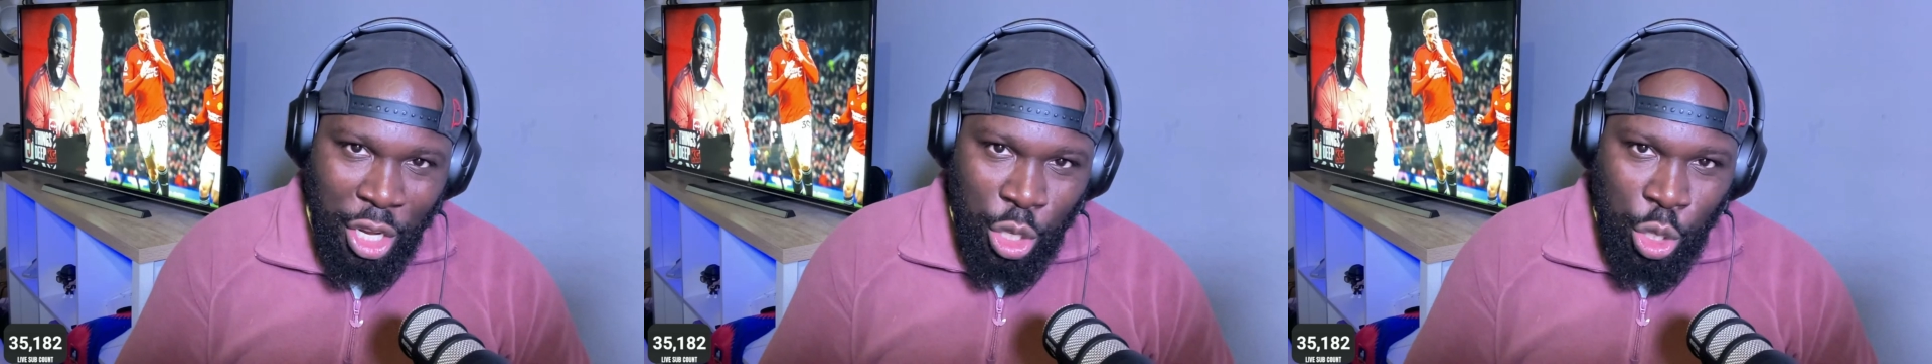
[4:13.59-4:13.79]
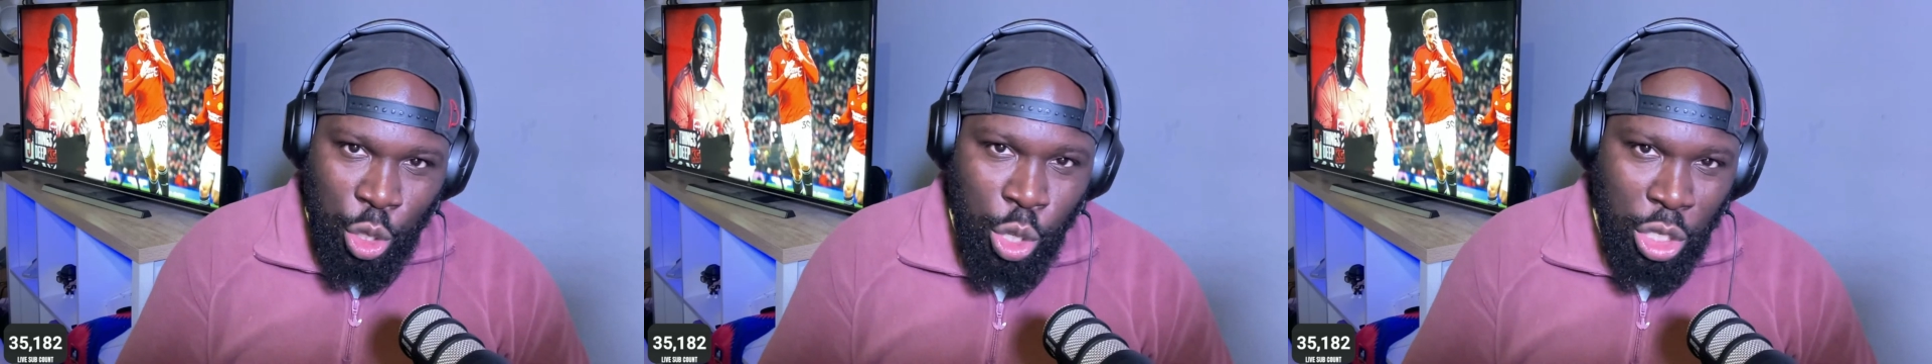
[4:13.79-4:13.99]

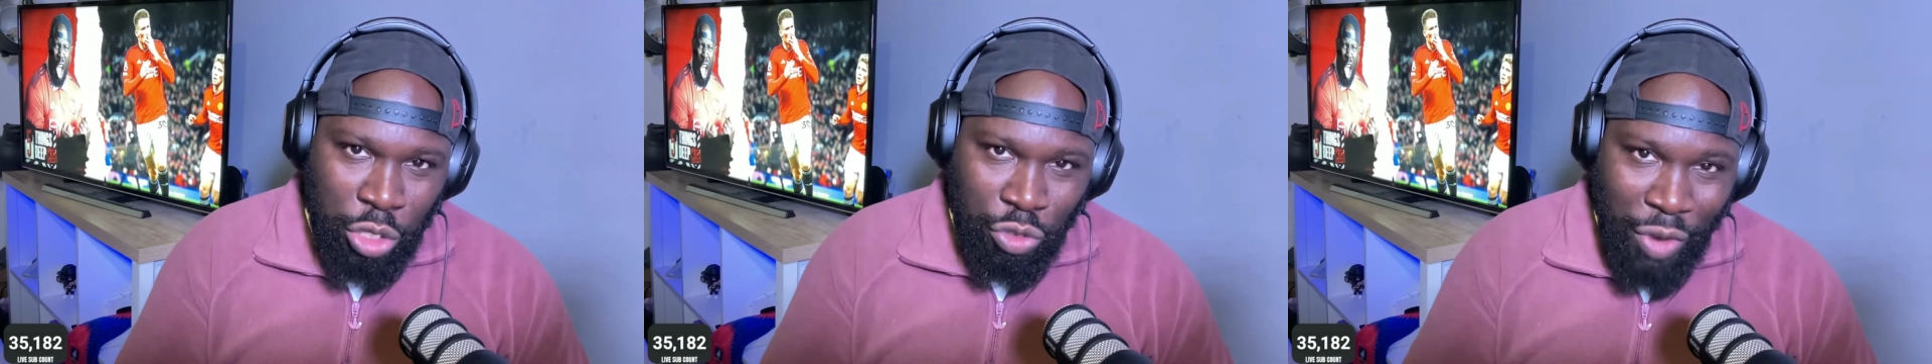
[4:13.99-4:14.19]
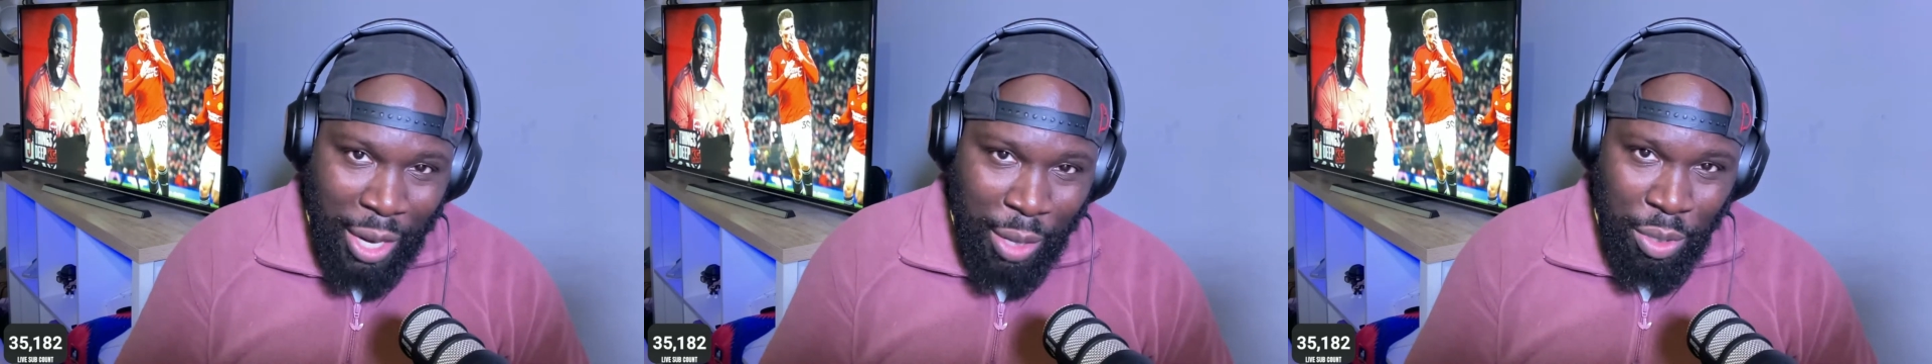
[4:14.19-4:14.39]
calls
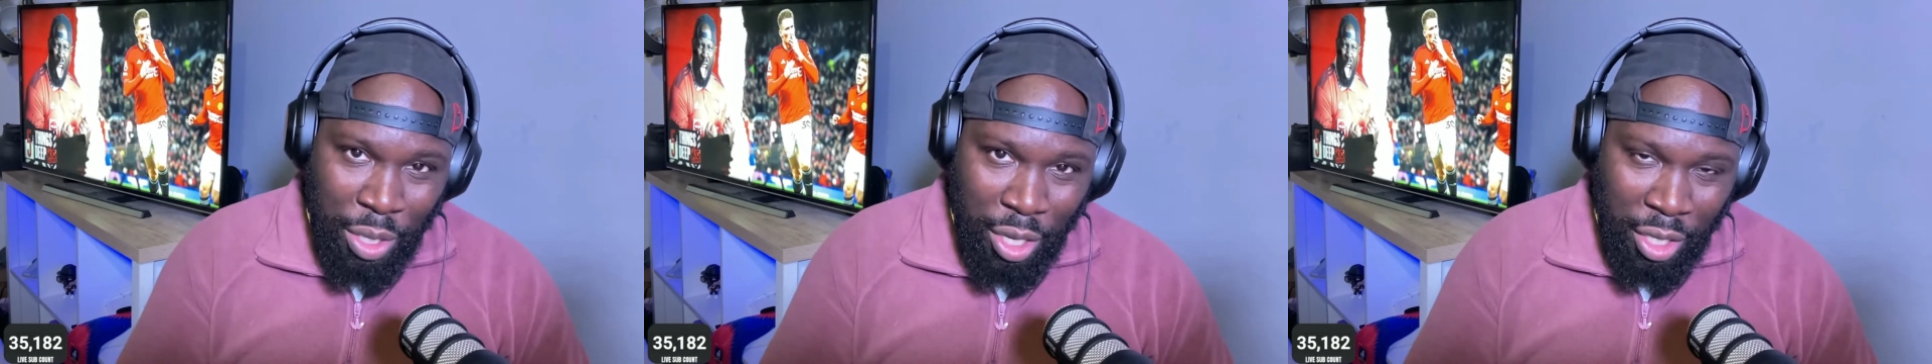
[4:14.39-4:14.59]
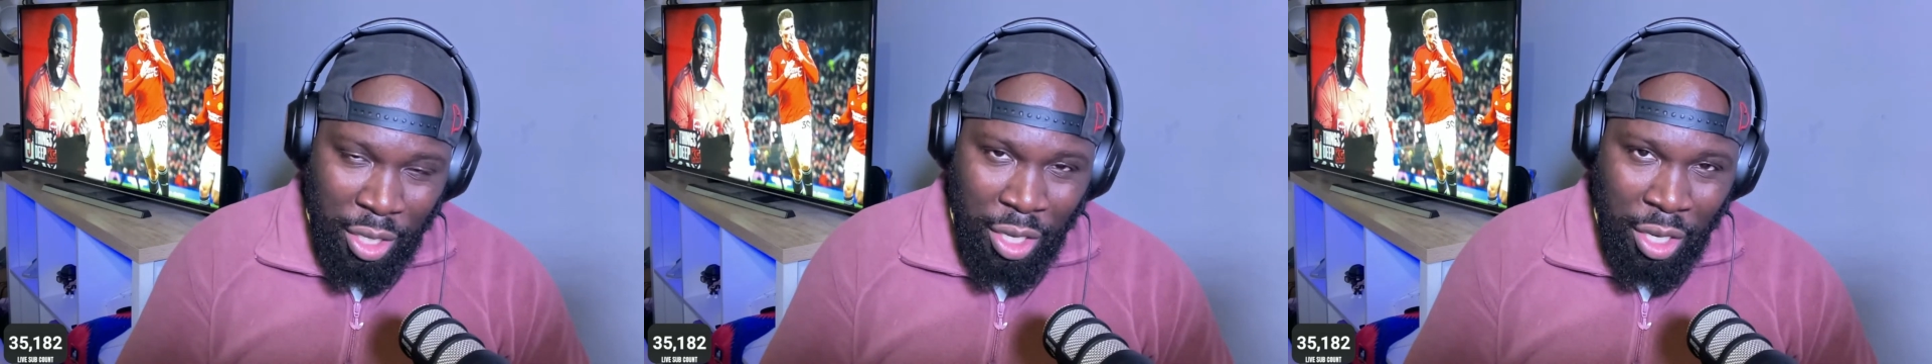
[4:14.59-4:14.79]

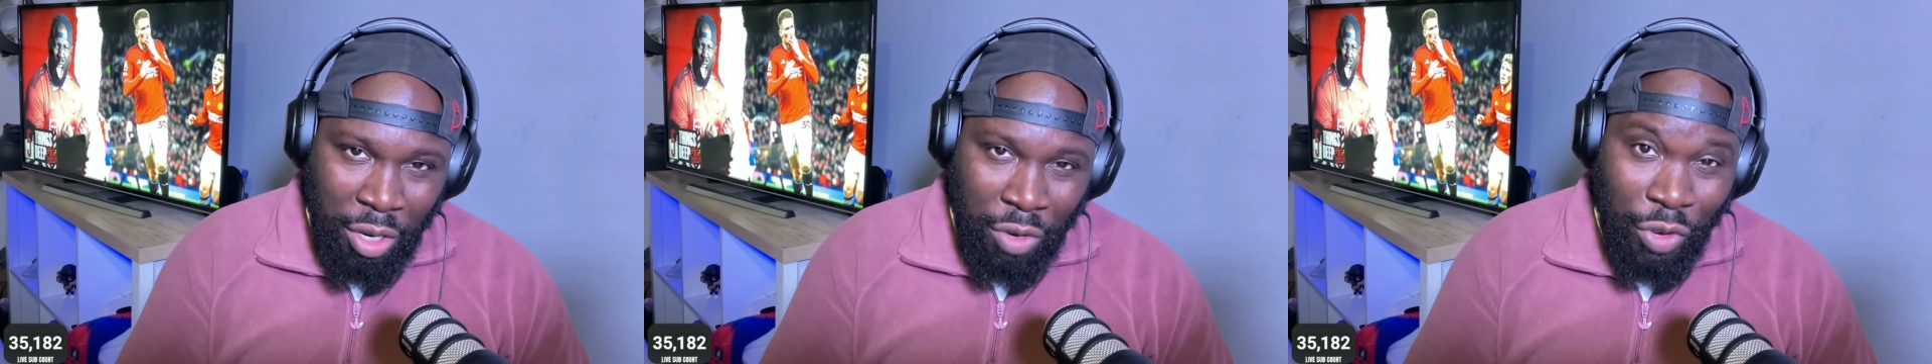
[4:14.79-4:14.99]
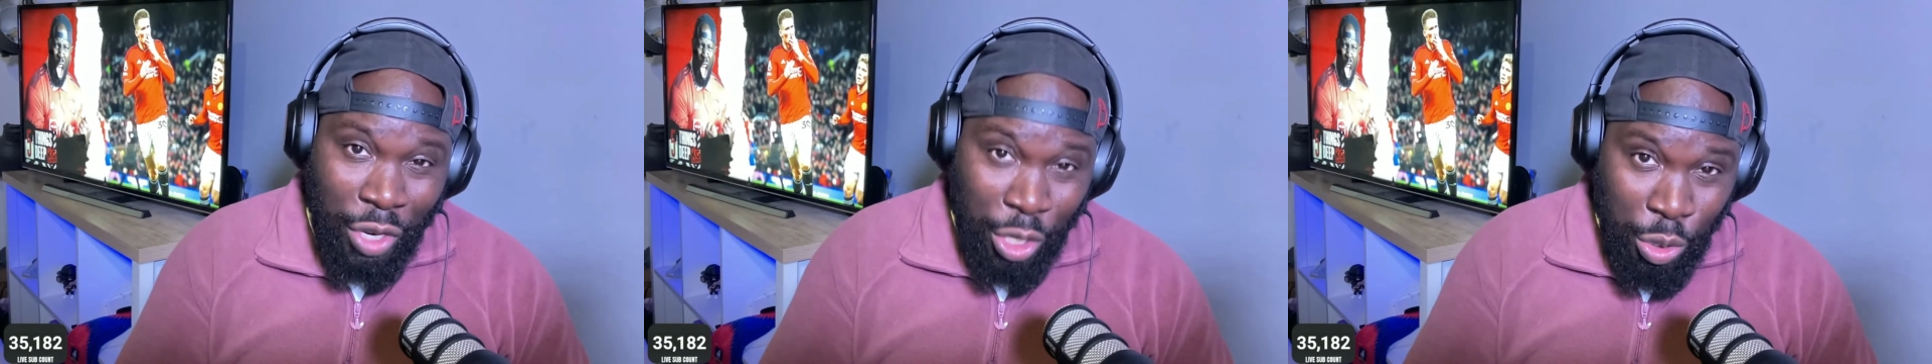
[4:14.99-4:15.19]
Reguilon,
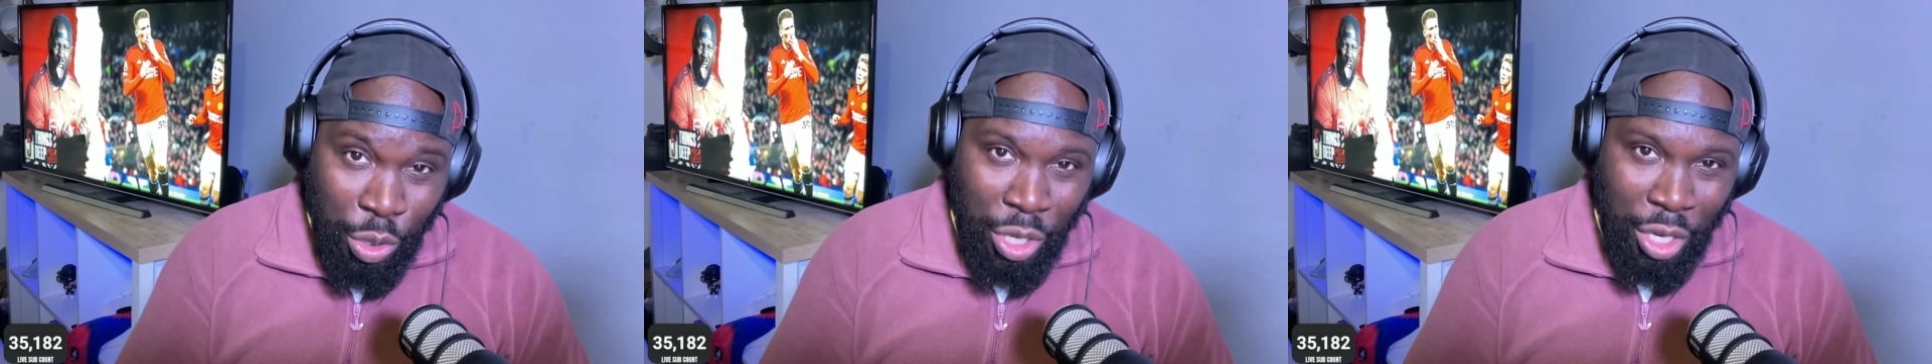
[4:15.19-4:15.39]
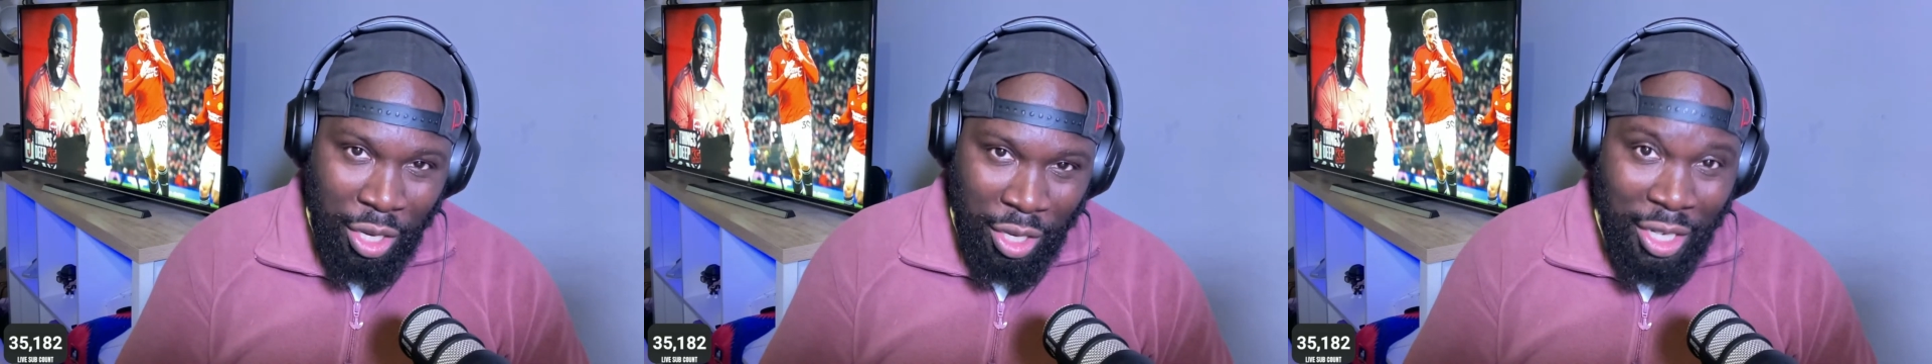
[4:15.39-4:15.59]

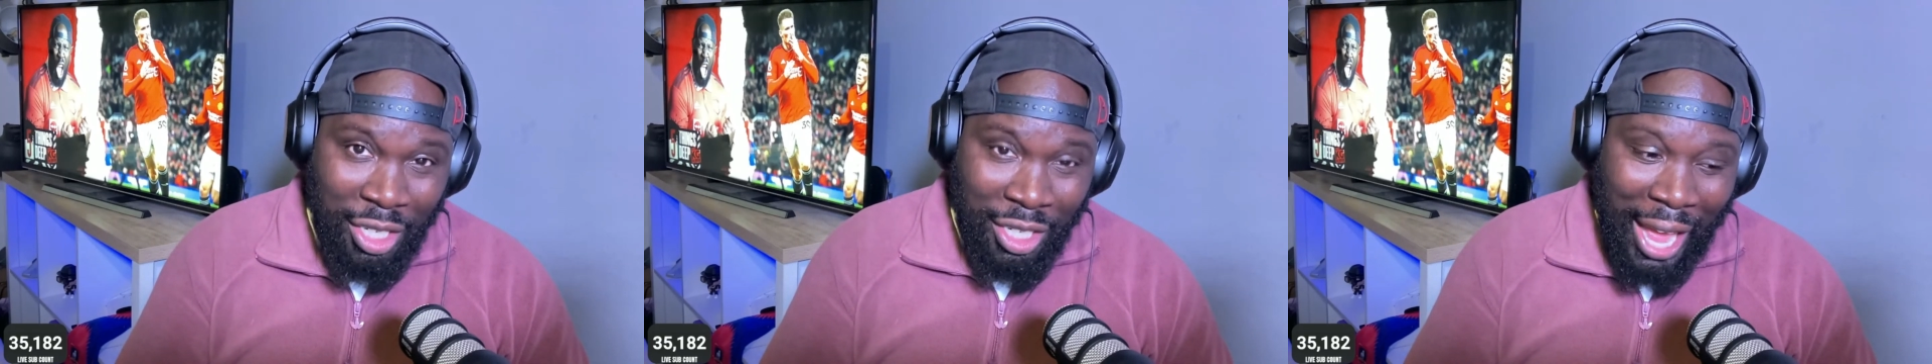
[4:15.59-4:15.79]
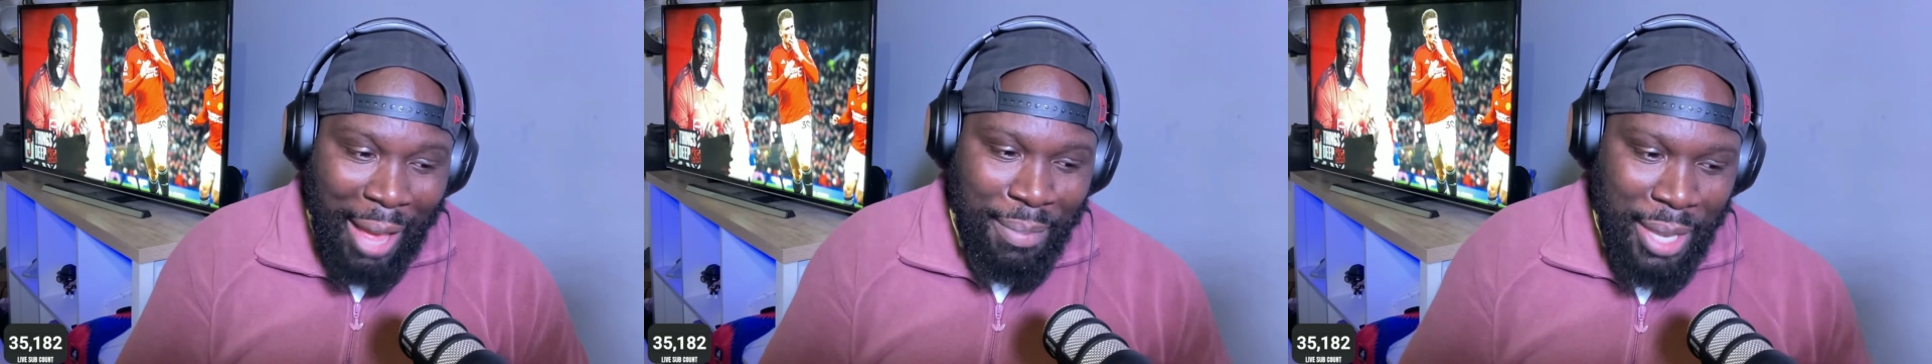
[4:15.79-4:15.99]

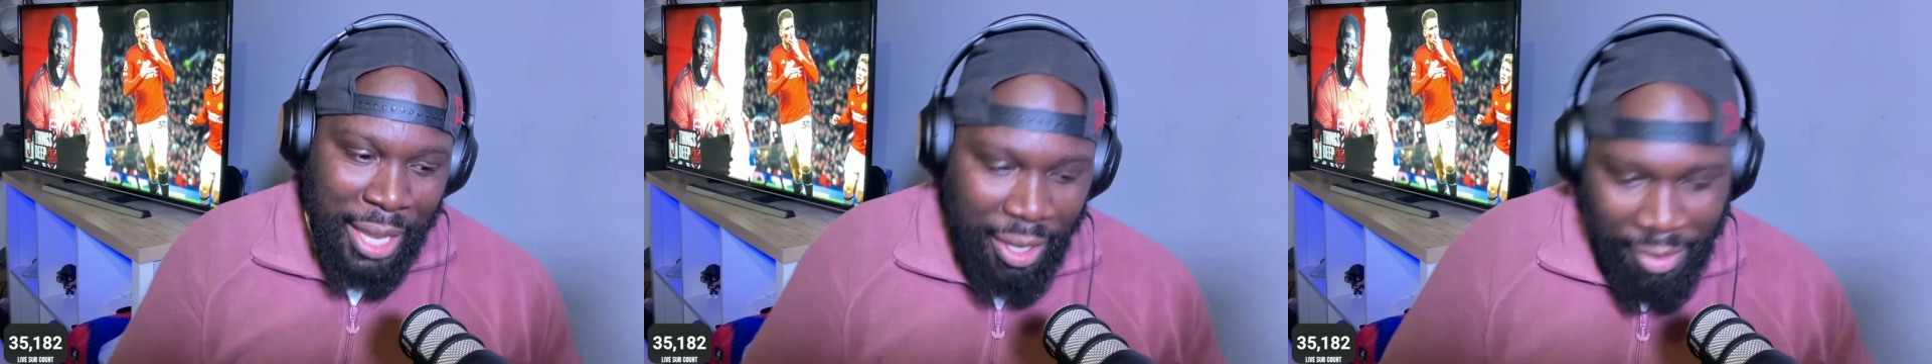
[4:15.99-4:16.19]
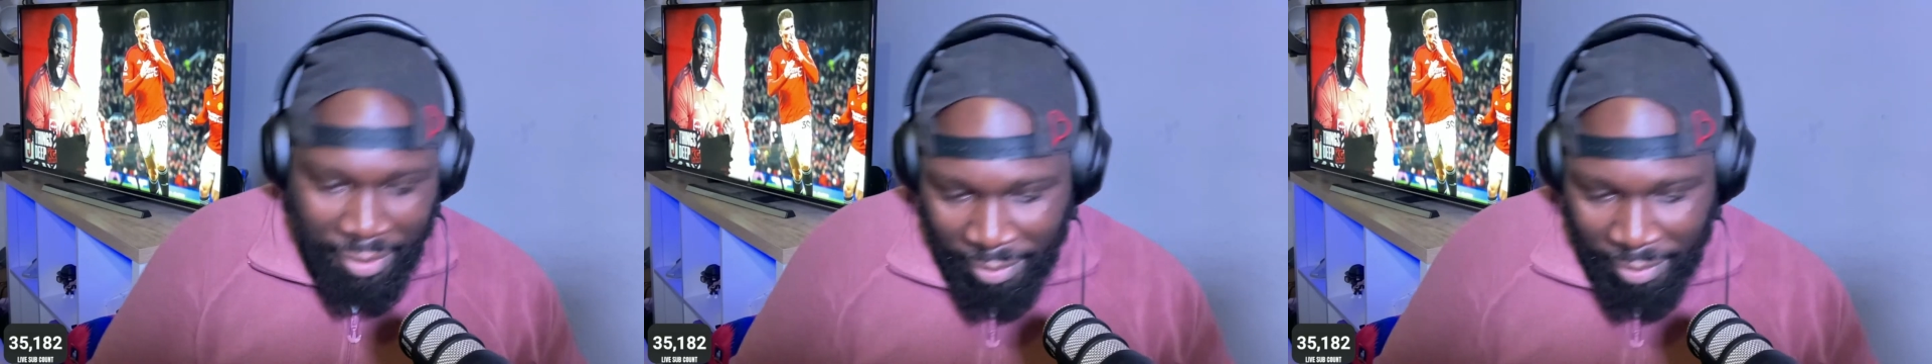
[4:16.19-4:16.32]
like me.